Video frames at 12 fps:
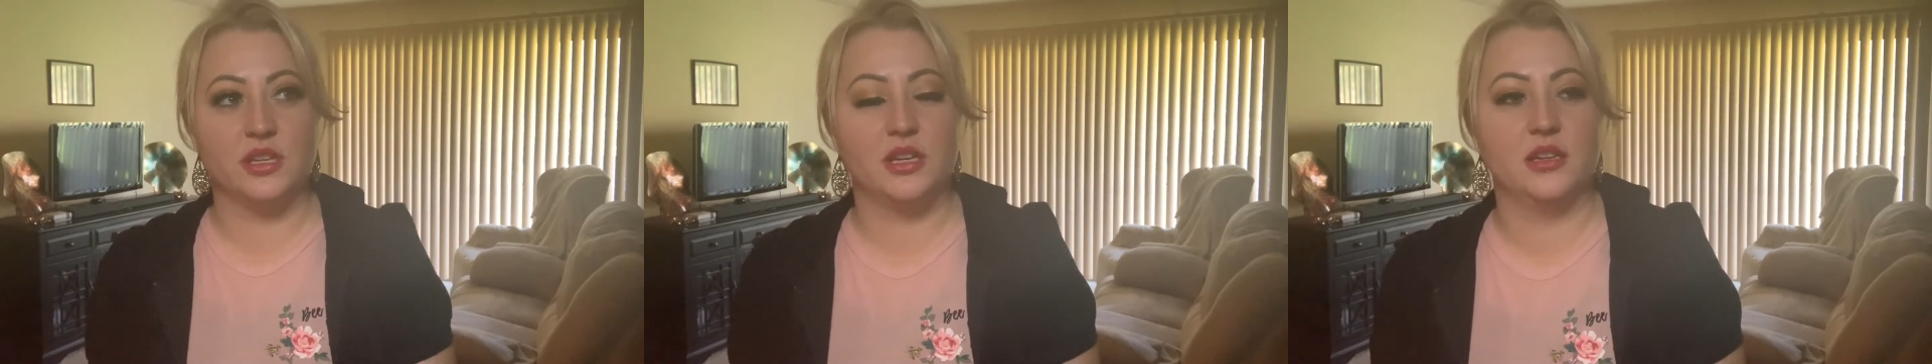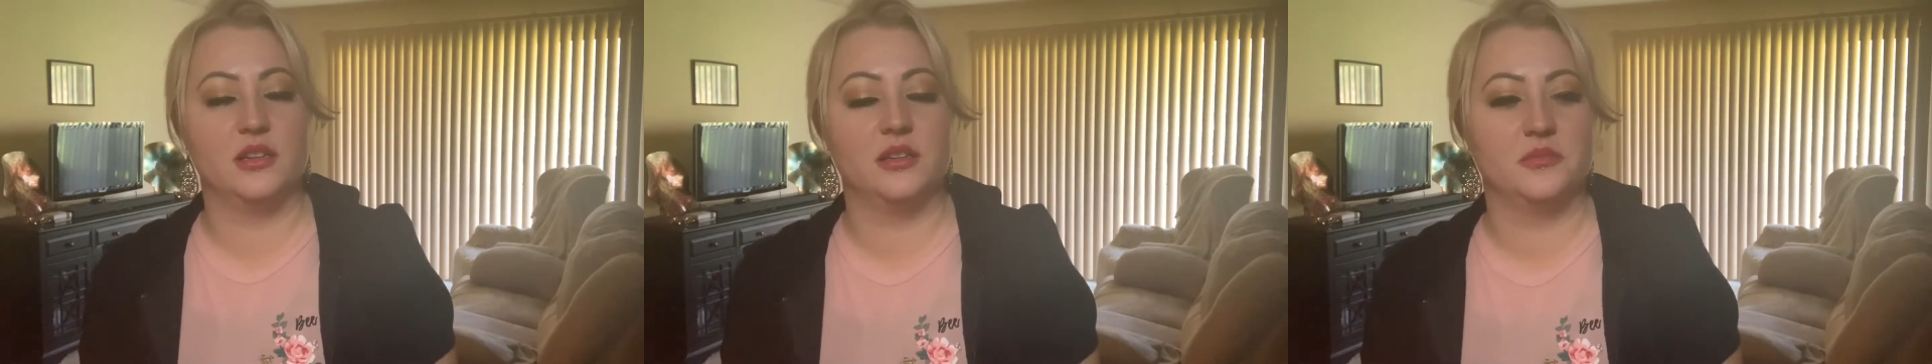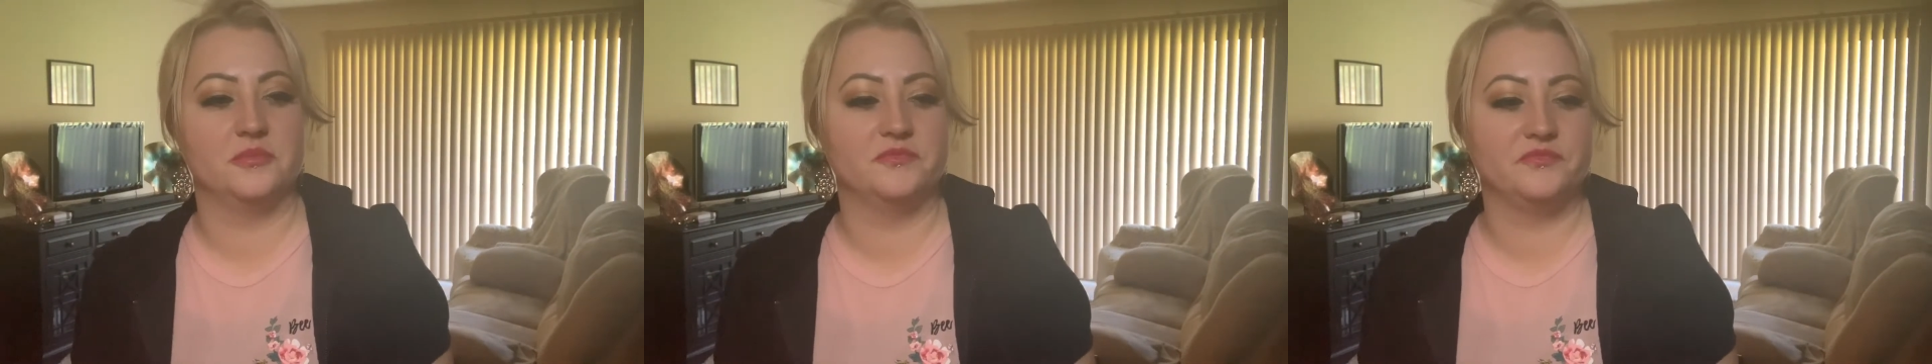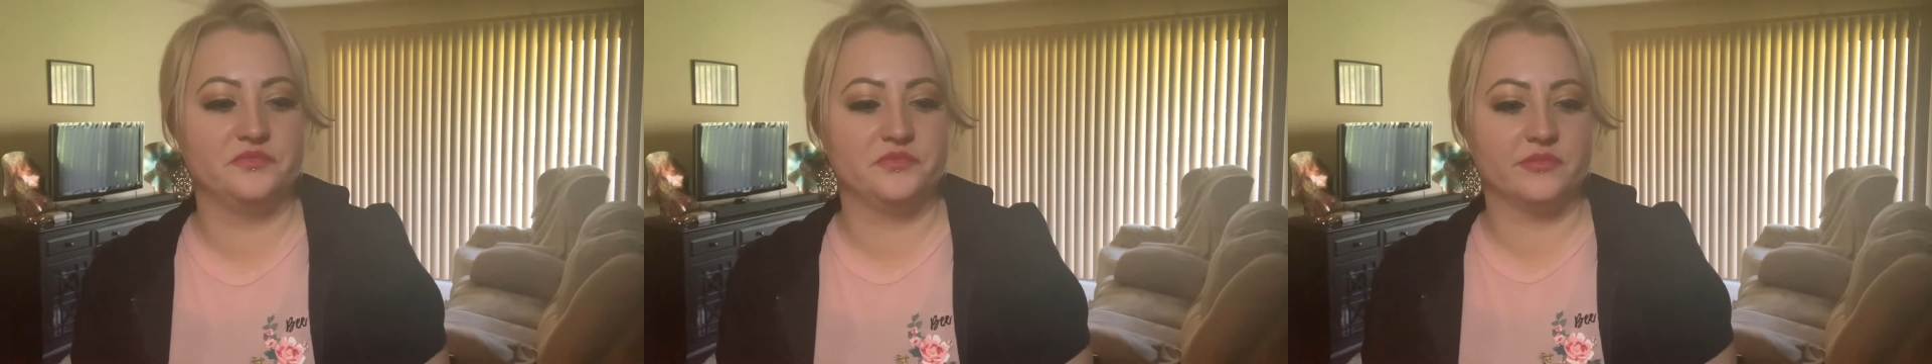And
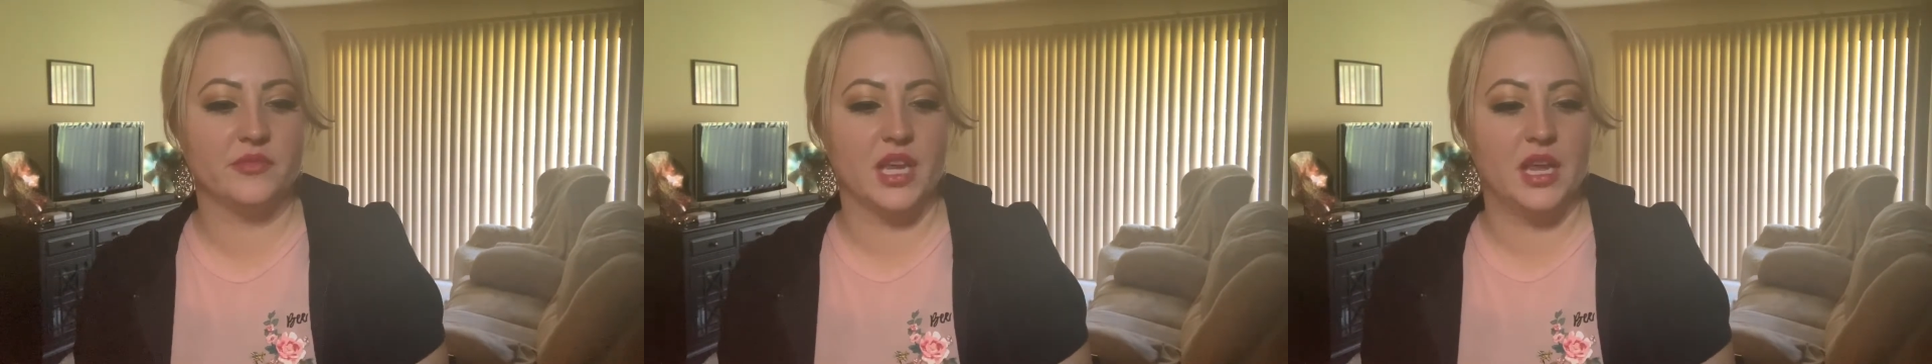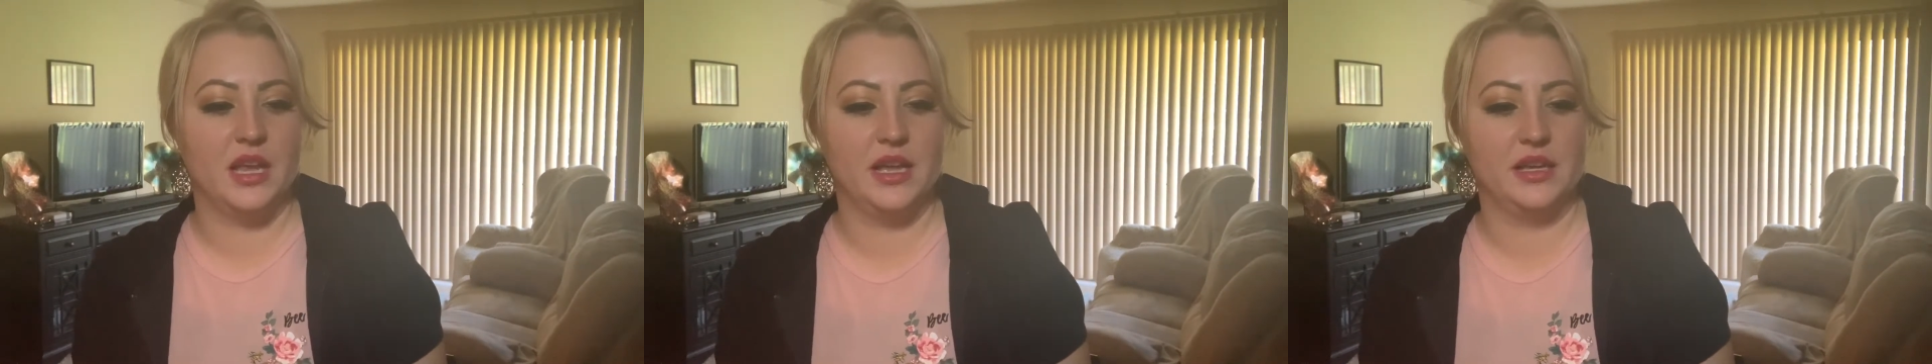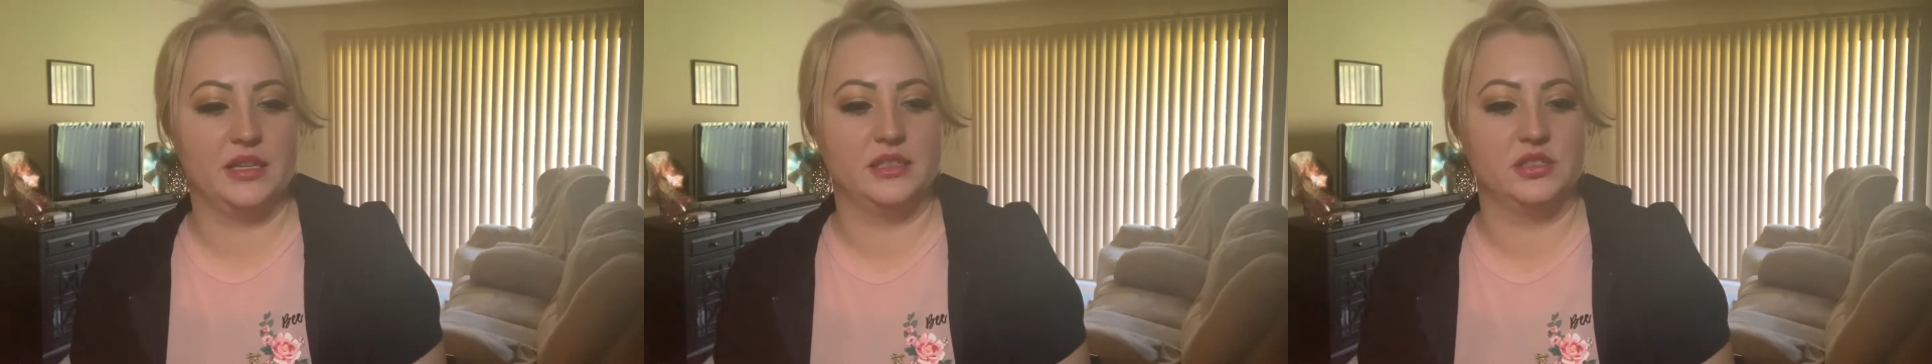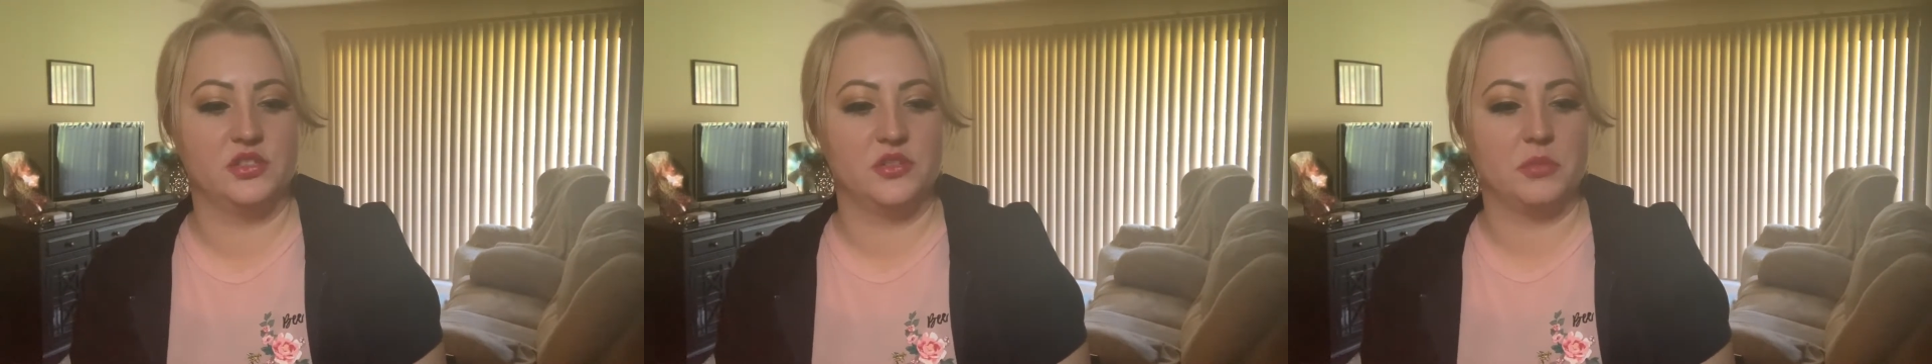
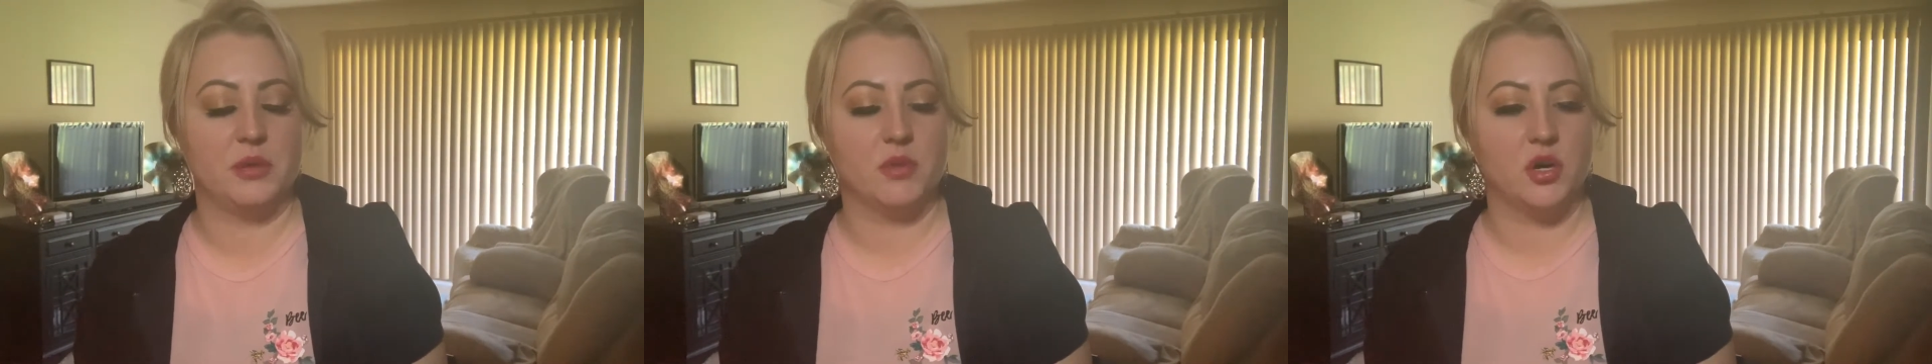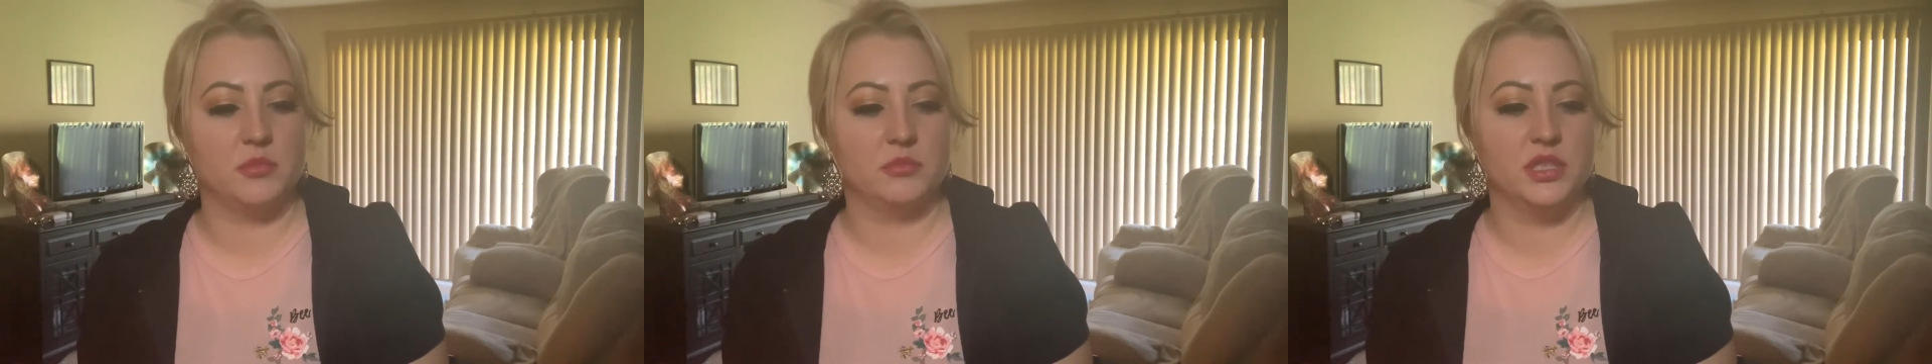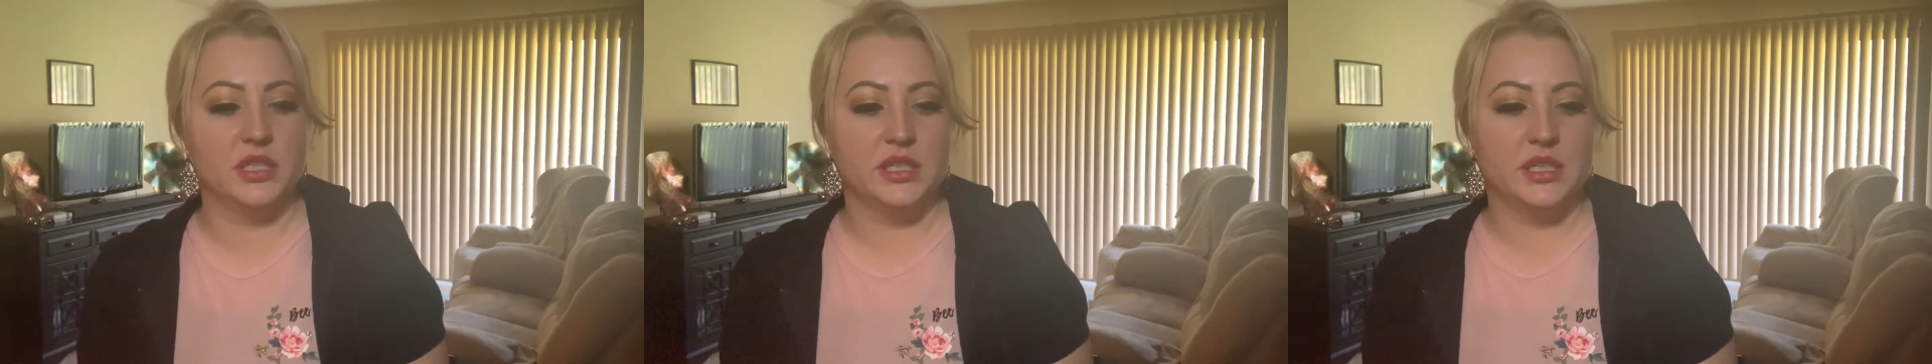so my mom